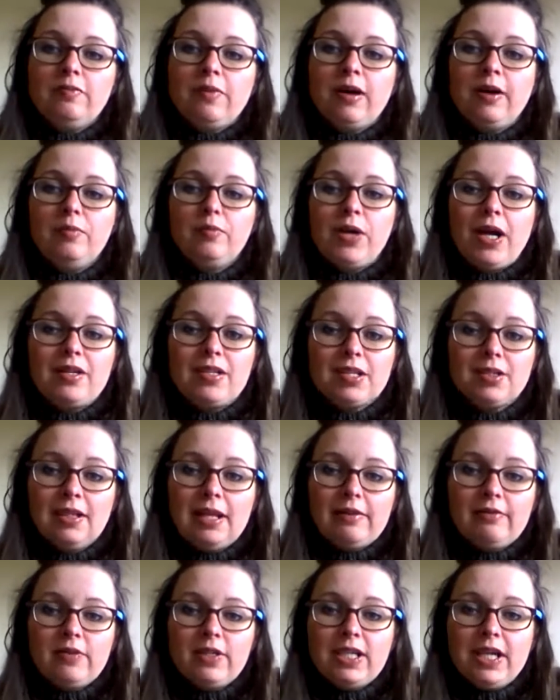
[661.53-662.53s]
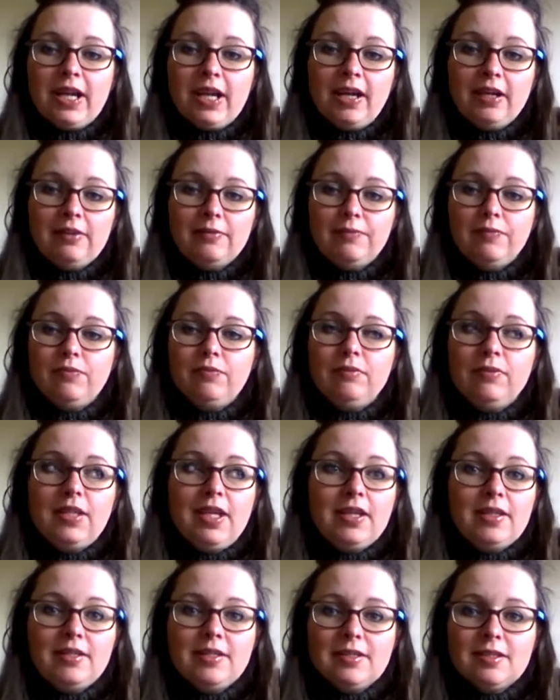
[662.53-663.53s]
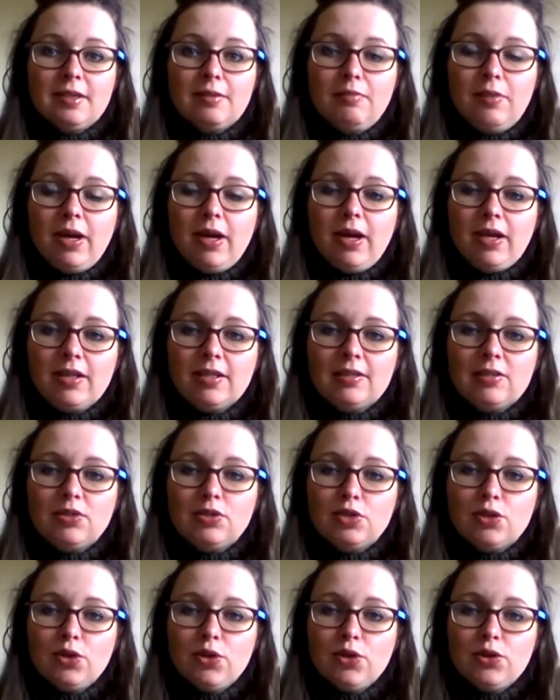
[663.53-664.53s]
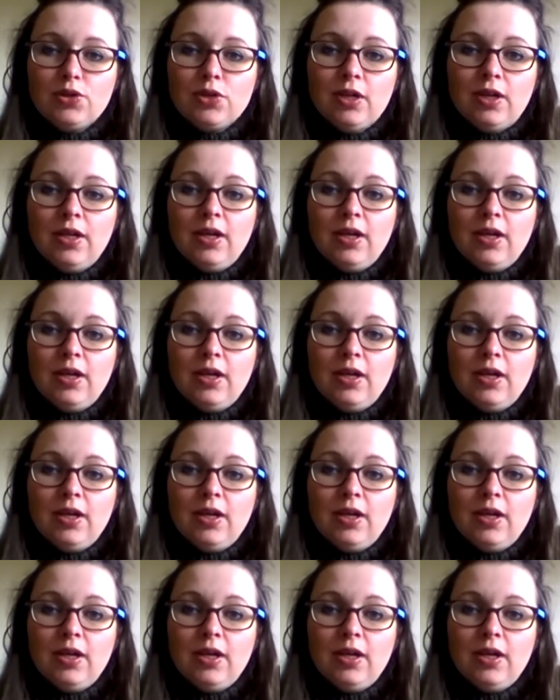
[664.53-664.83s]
my practical everyday knits and makes and sews,